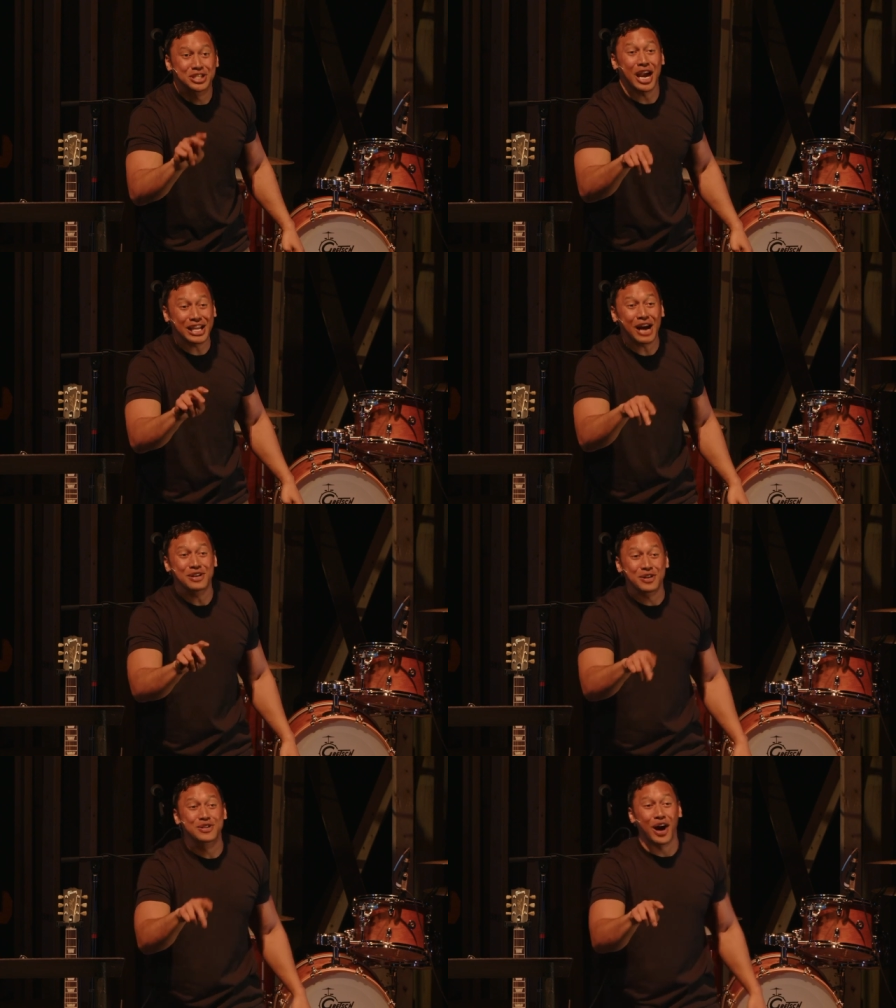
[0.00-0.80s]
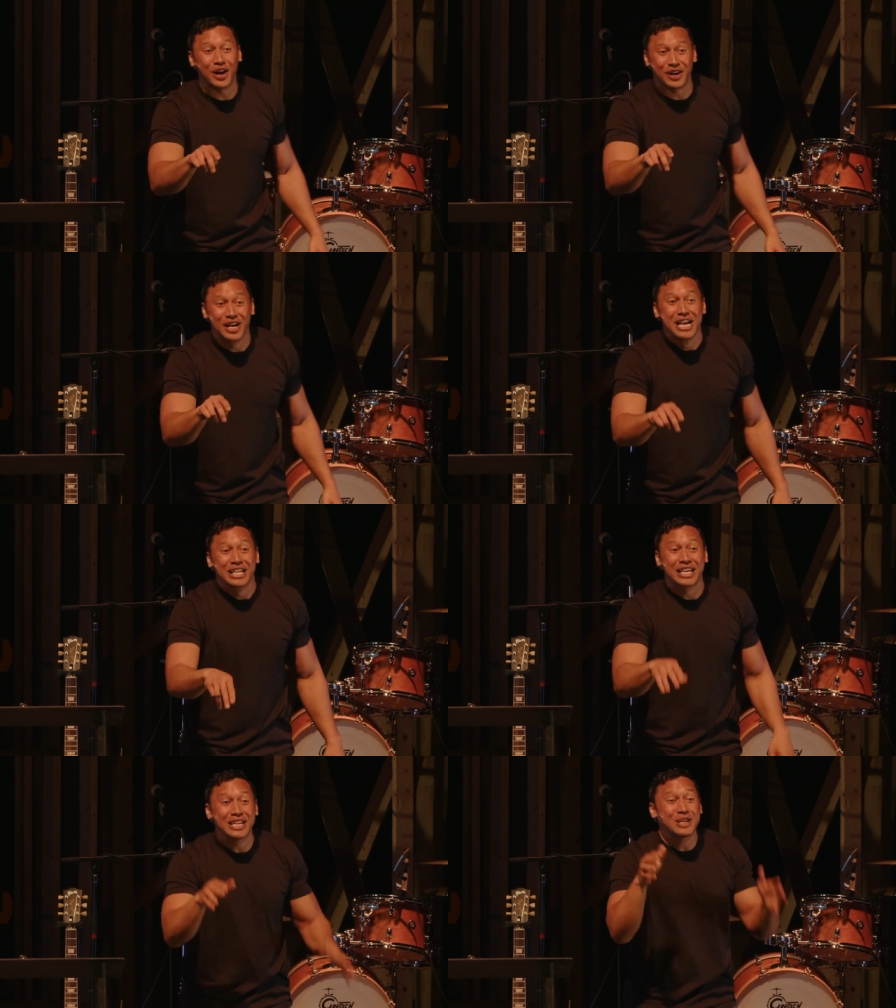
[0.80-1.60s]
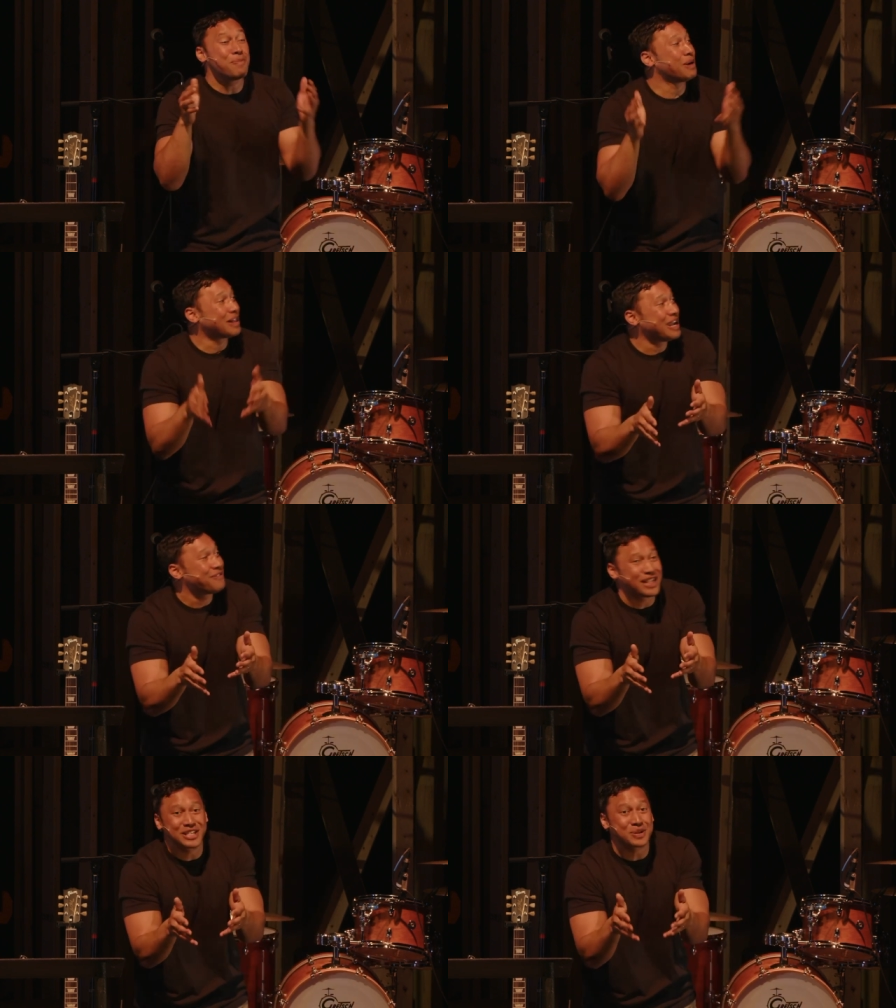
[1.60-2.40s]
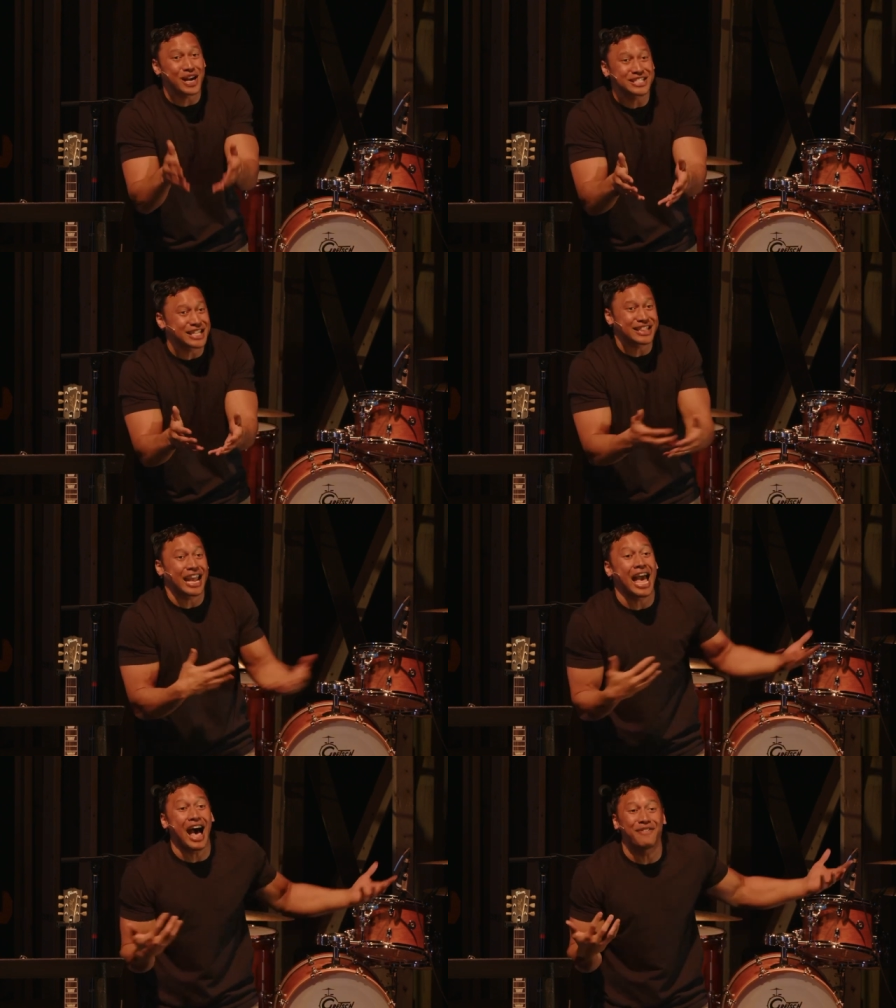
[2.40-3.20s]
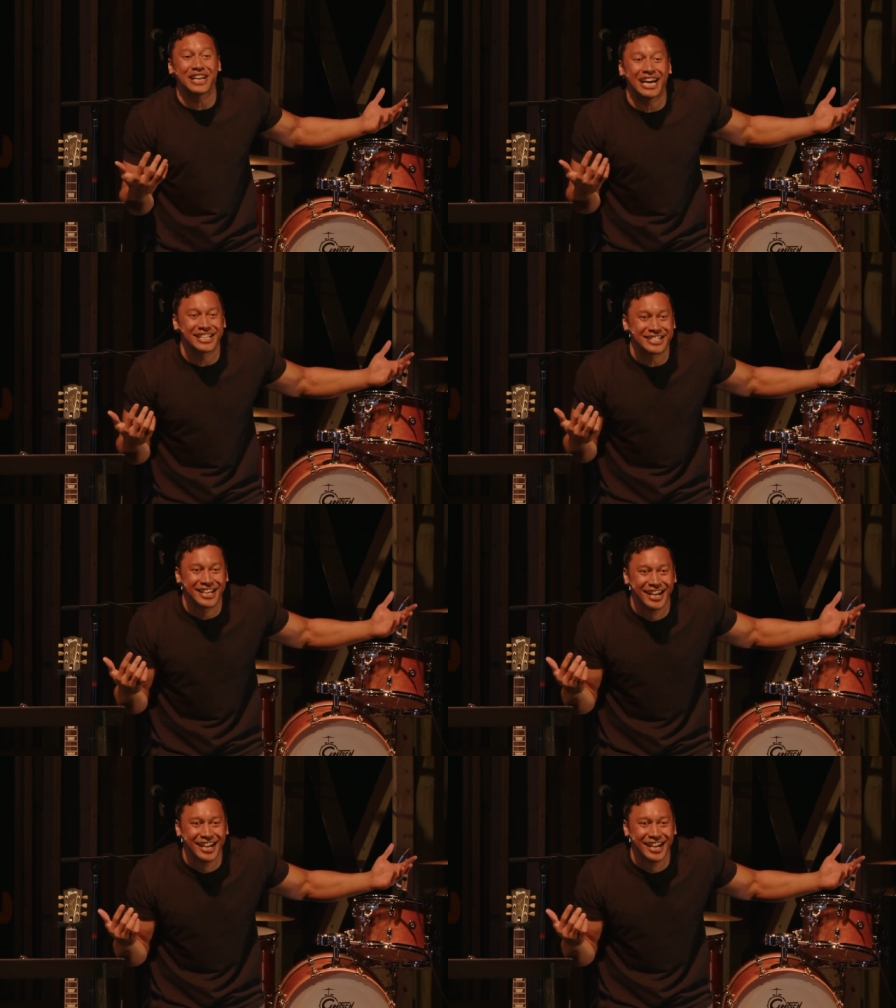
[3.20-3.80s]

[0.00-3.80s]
Check out your daughter. Can you believe the trust that they have in us?